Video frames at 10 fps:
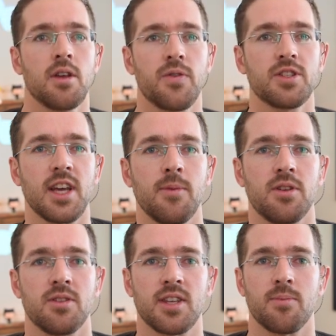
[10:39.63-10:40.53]
The first time you
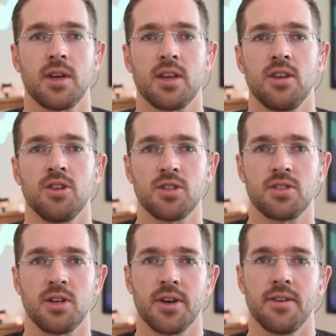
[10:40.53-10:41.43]
do something, you
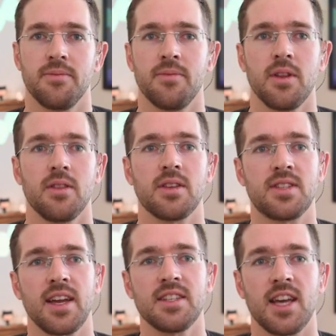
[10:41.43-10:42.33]
just do it. The
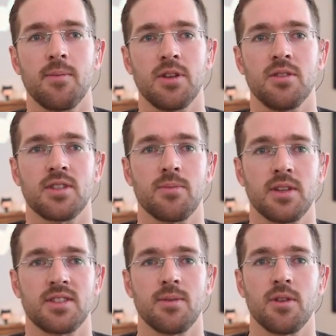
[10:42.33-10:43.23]
second time you do
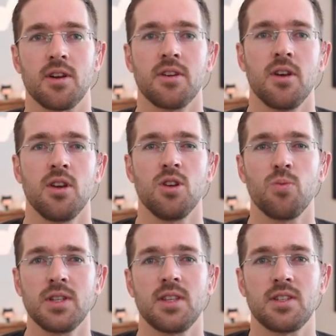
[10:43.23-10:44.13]
something similar, you
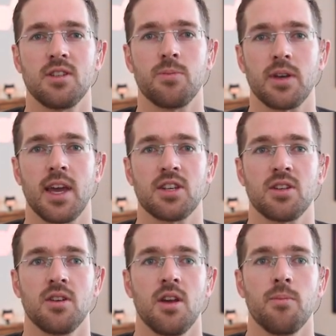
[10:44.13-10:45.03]
wince at the
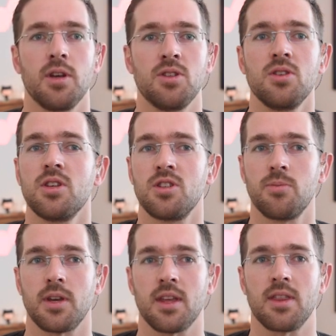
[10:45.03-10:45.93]
duplication, but you do the
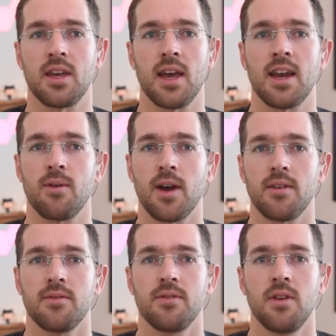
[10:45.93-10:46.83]
duplicate thing
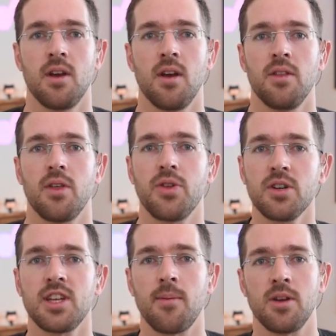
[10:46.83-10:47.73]
anyway. The
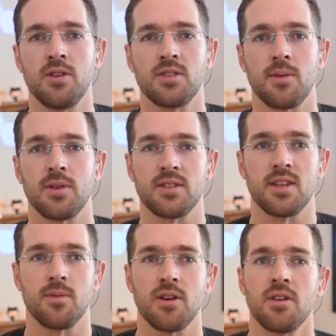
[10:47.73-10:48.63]
third time you do something
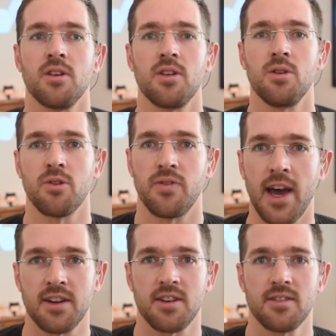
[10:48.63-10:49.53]
similar, you
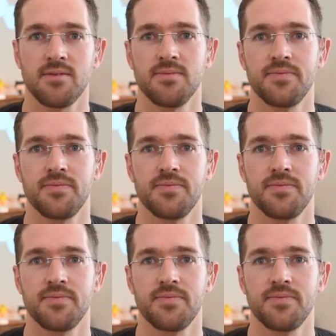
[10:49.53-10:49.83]
refactor.